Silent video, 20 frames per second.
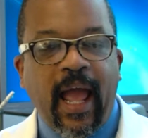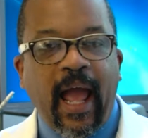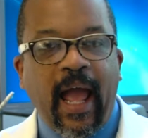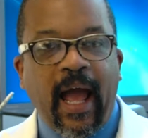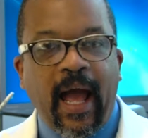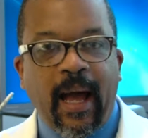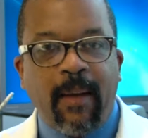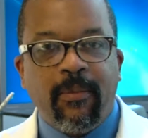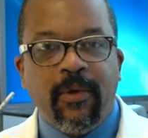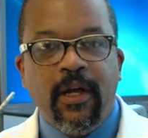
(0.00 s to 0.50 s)

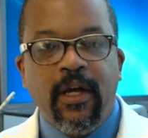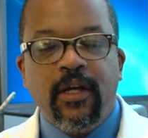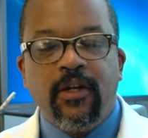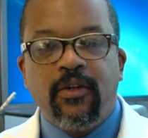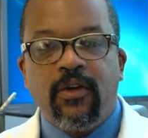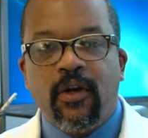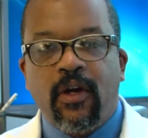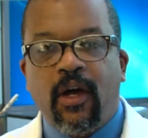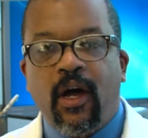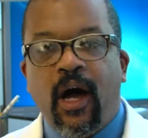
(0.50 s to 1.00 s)
app
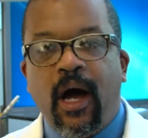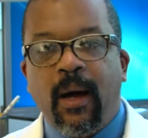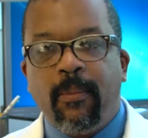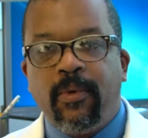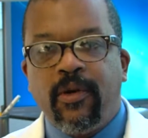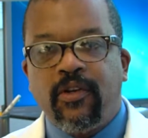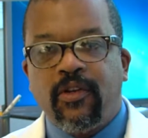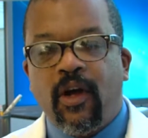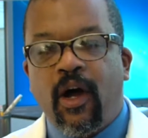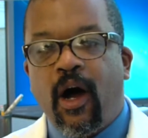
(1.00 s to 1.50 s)
to
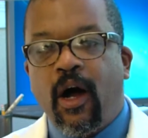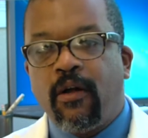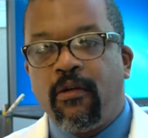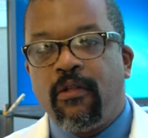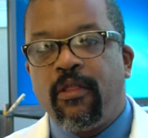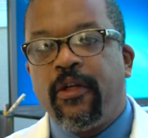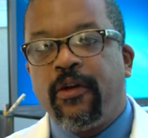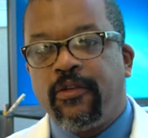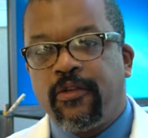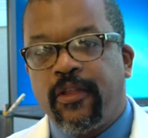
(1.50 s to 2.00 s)
accomplish all
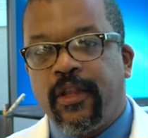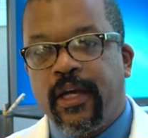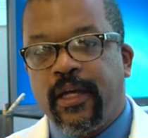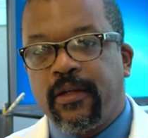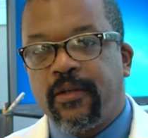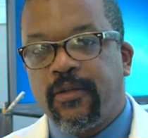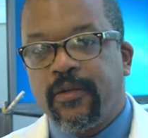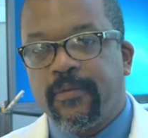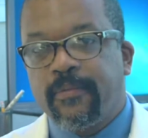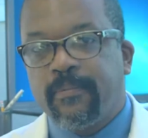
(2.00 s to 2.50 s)
of those
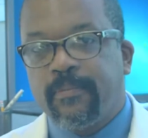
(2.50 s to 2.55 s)
things.